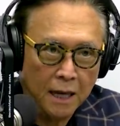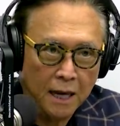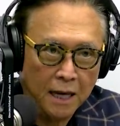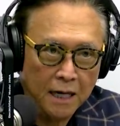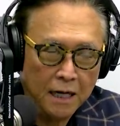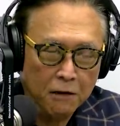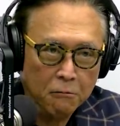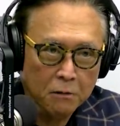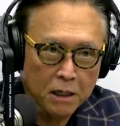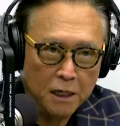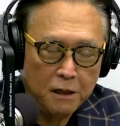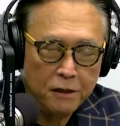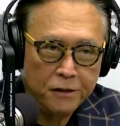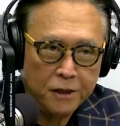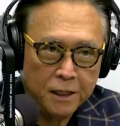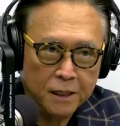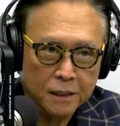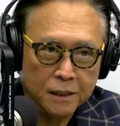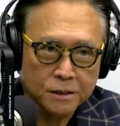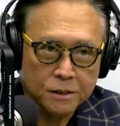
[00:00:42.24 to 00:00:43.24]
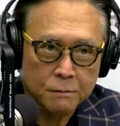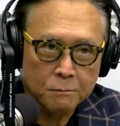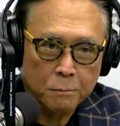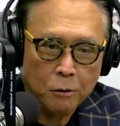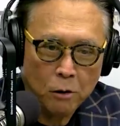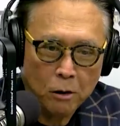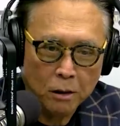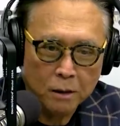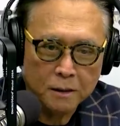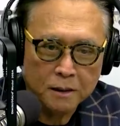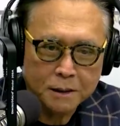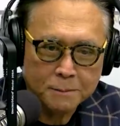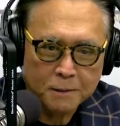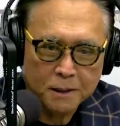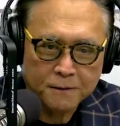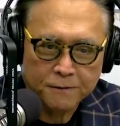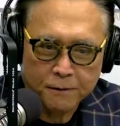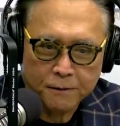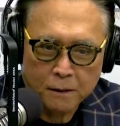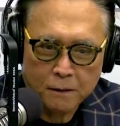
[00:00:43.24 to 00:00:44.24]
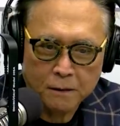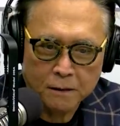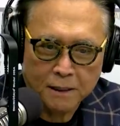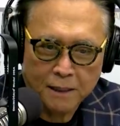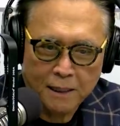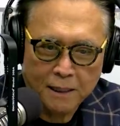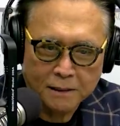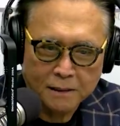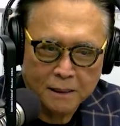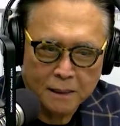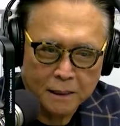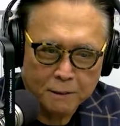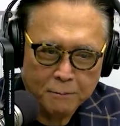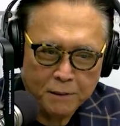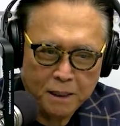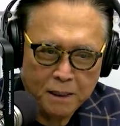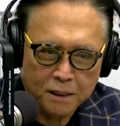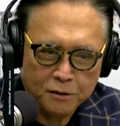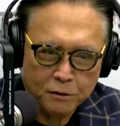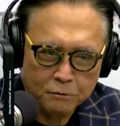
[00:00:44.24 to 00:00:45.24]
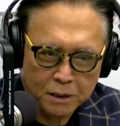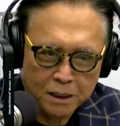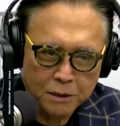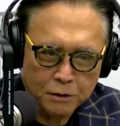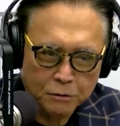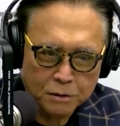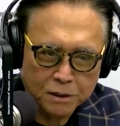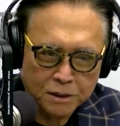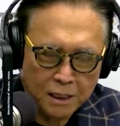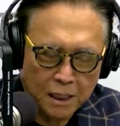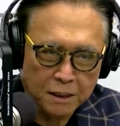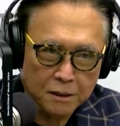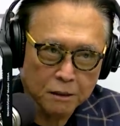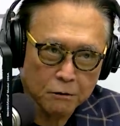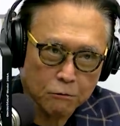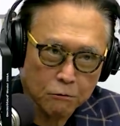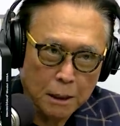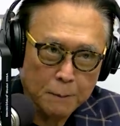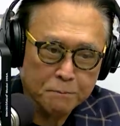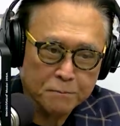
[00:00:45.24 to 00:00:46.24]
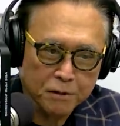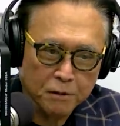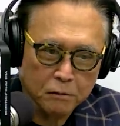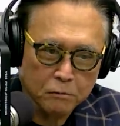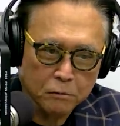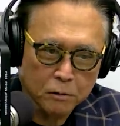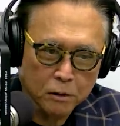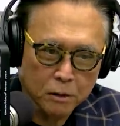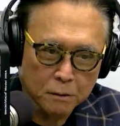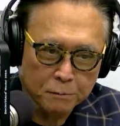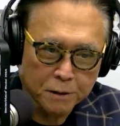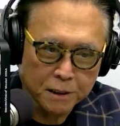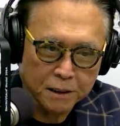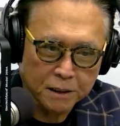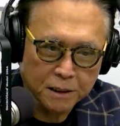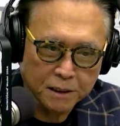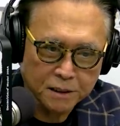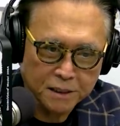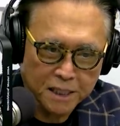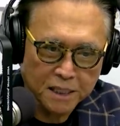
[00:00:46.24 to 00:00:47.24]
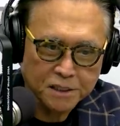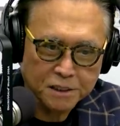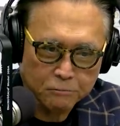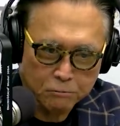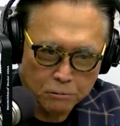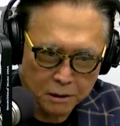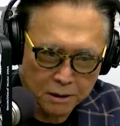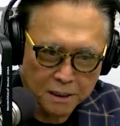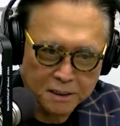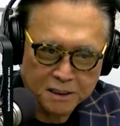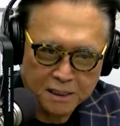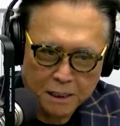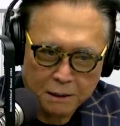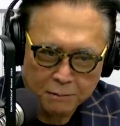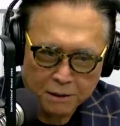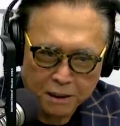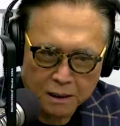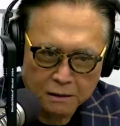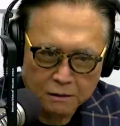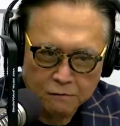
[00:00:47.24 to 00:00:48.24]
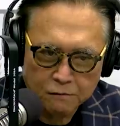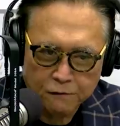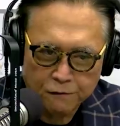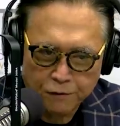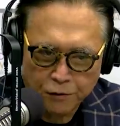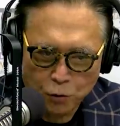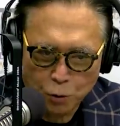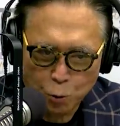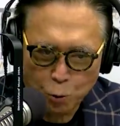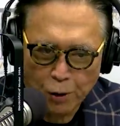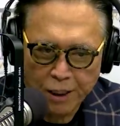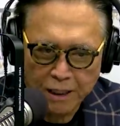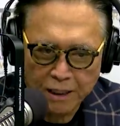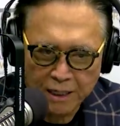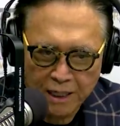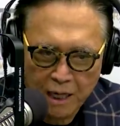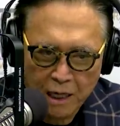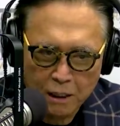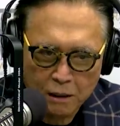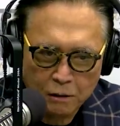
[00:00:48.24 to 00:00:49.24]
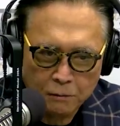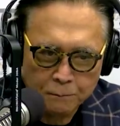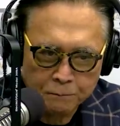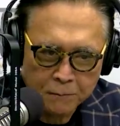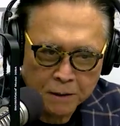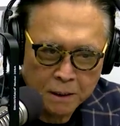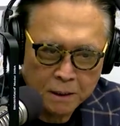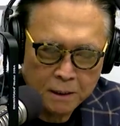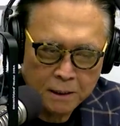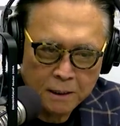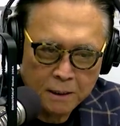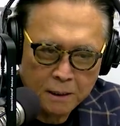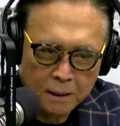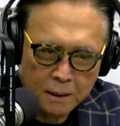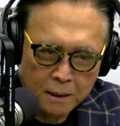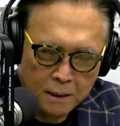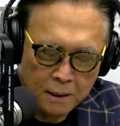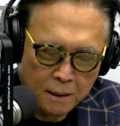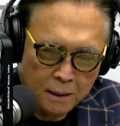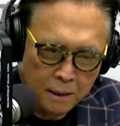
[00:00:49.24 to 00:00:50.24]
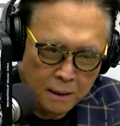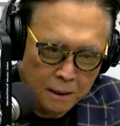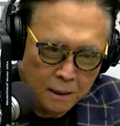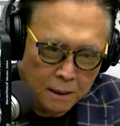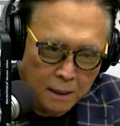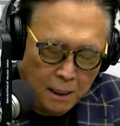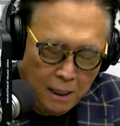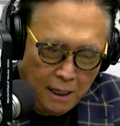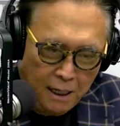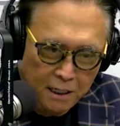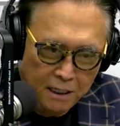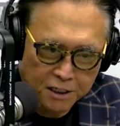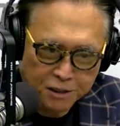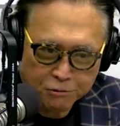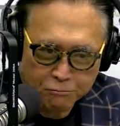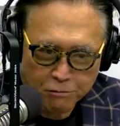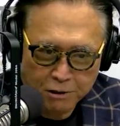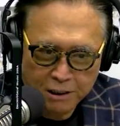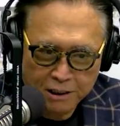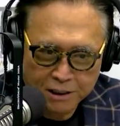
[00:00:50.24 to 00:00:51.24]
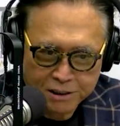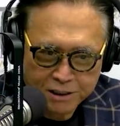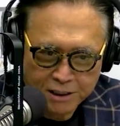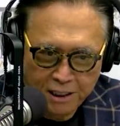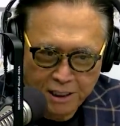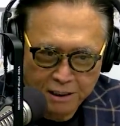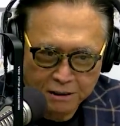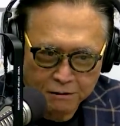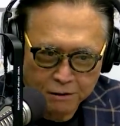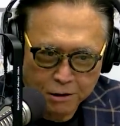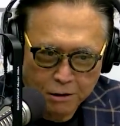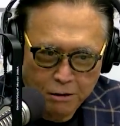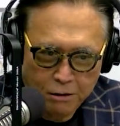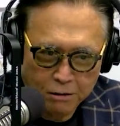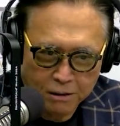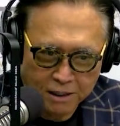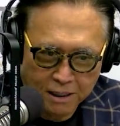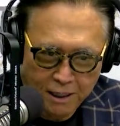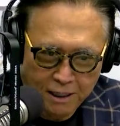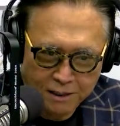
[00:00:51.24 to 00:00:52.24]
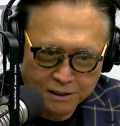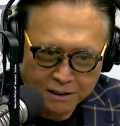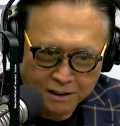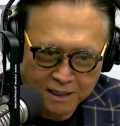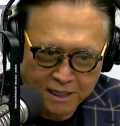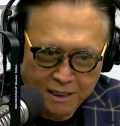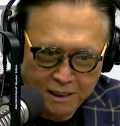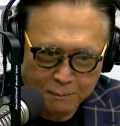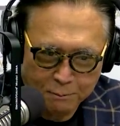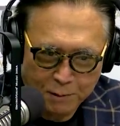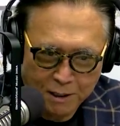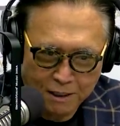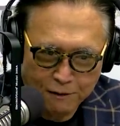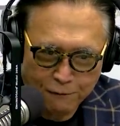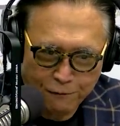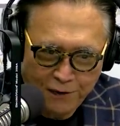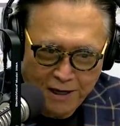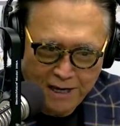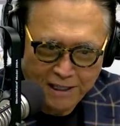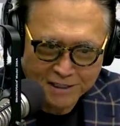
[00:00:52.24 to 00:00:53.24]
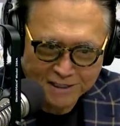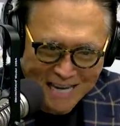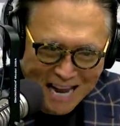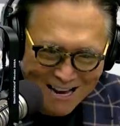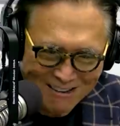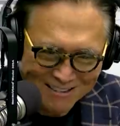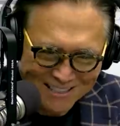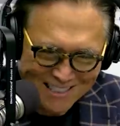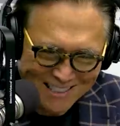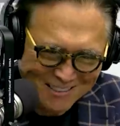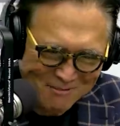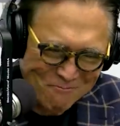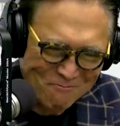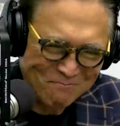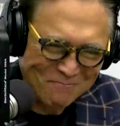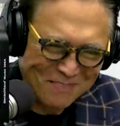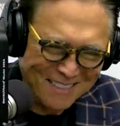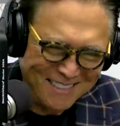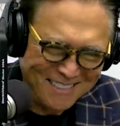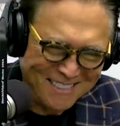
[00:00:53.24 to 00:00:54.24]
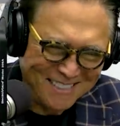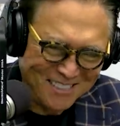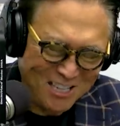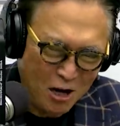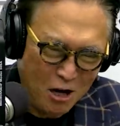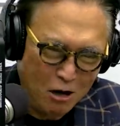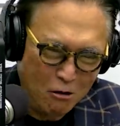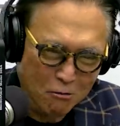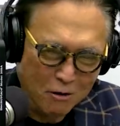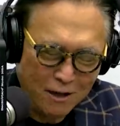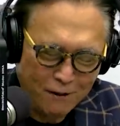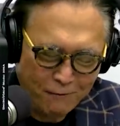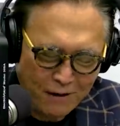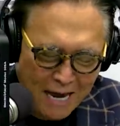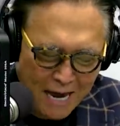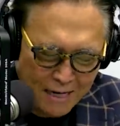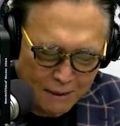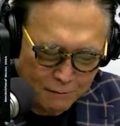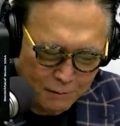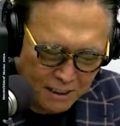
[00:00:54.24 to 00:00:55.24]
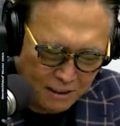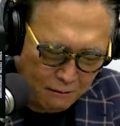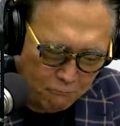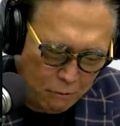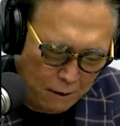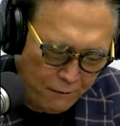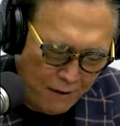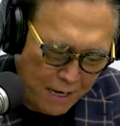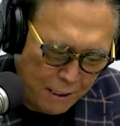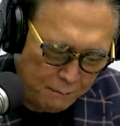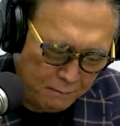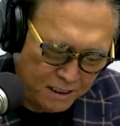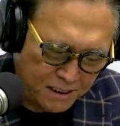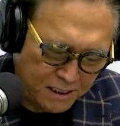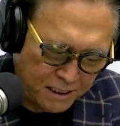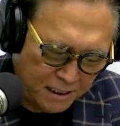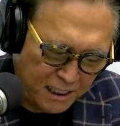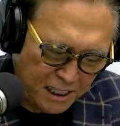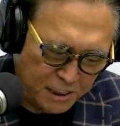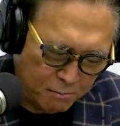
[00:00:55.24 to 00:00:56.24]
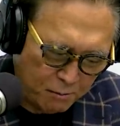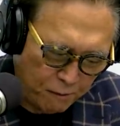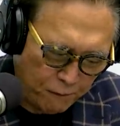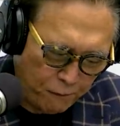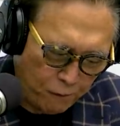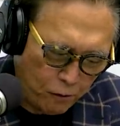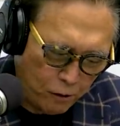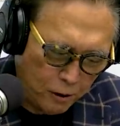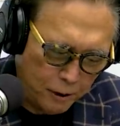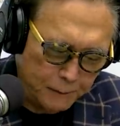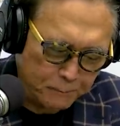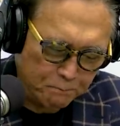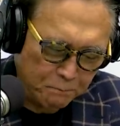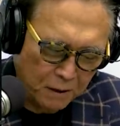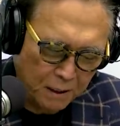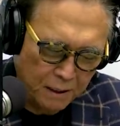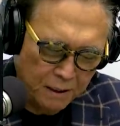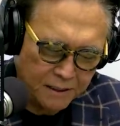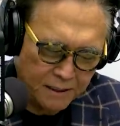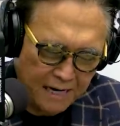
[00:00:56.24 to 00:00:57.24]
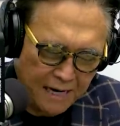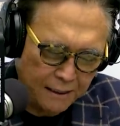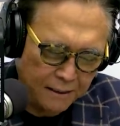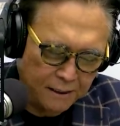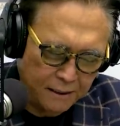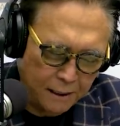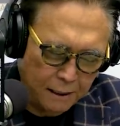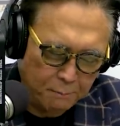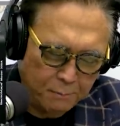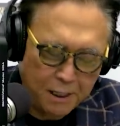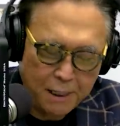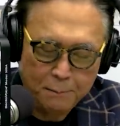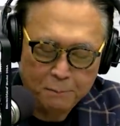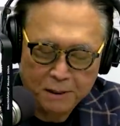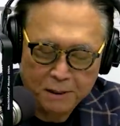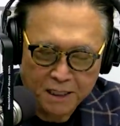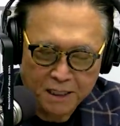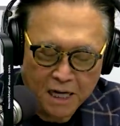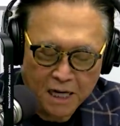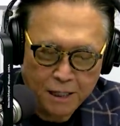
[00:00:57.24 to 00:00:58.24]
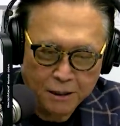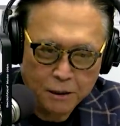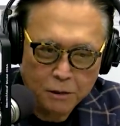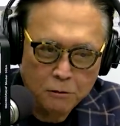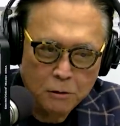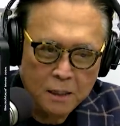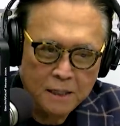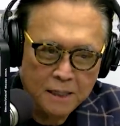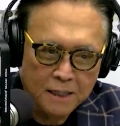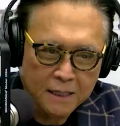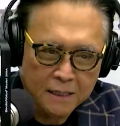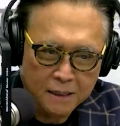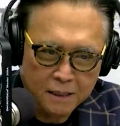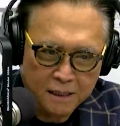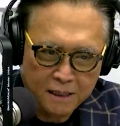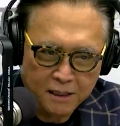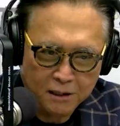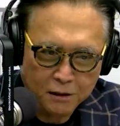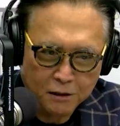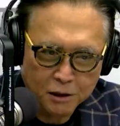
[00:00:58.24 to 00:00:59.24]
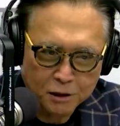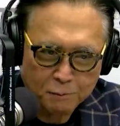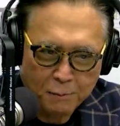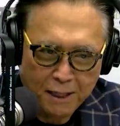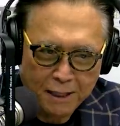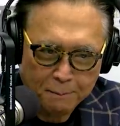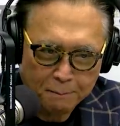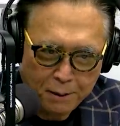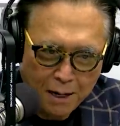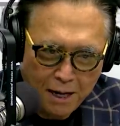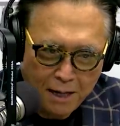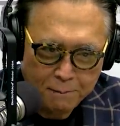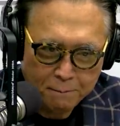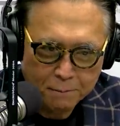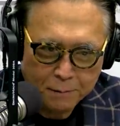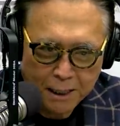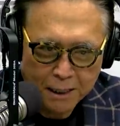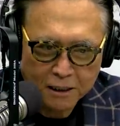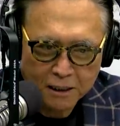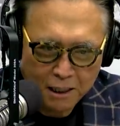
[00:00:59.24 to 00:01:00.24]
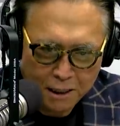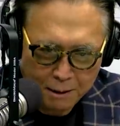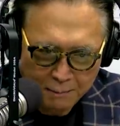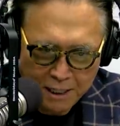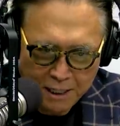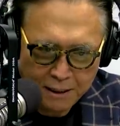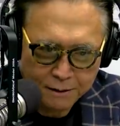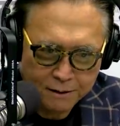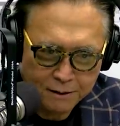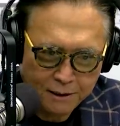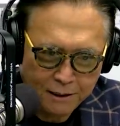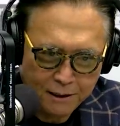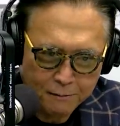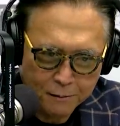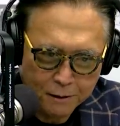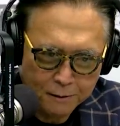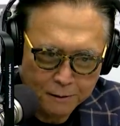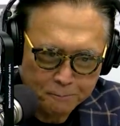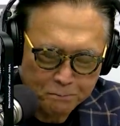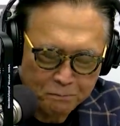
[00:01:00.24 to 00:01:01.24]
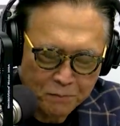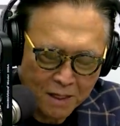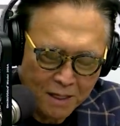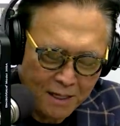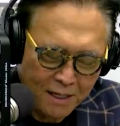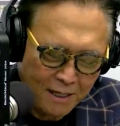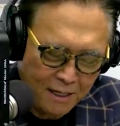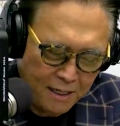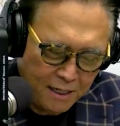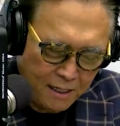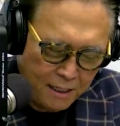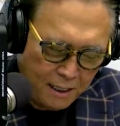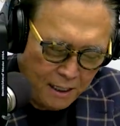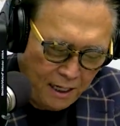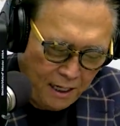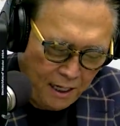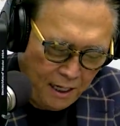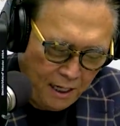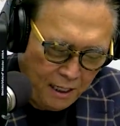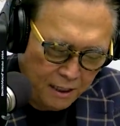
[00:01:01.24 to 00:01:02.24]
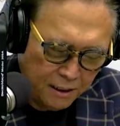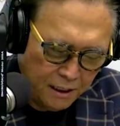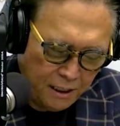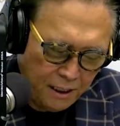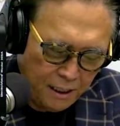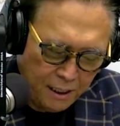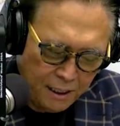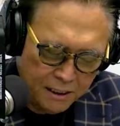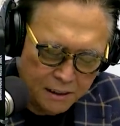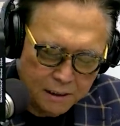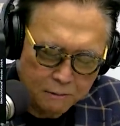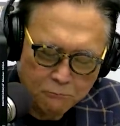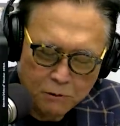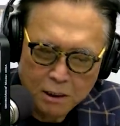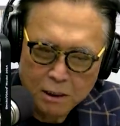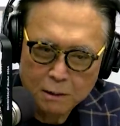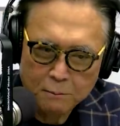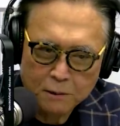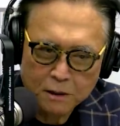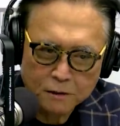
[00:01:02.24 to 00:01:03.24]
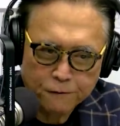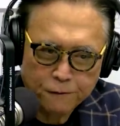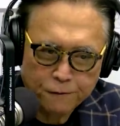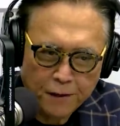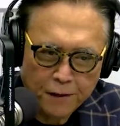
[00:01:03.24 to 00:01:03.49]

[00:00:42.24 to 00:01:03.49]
And I really think it's important, especially for old guys like me, to understand the crypto world, because that's the world that's coming into view right now. And us real estate and gold guys are kind of being phased out. So we've had him as a guest before. It's Anthony Pompliano. He goes by Pomp. I call him Anthony. And he has one of the most